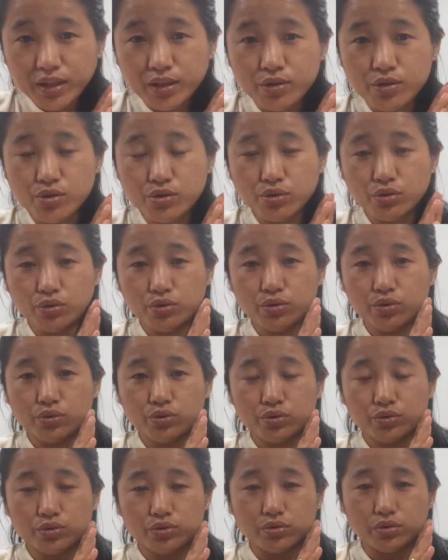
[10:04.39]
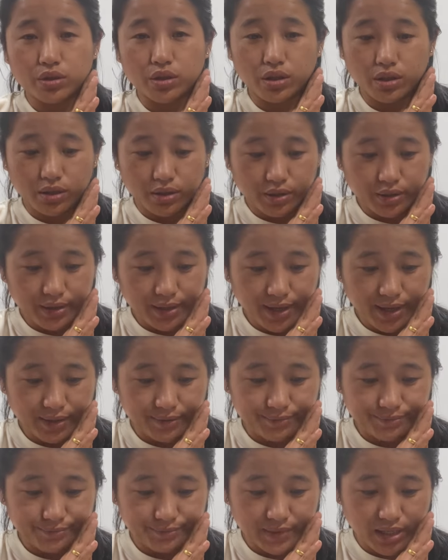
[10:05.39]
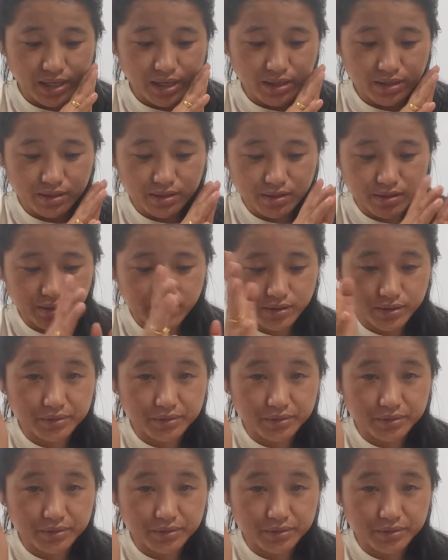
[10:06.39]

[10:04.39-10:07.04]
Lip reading: So yeah, and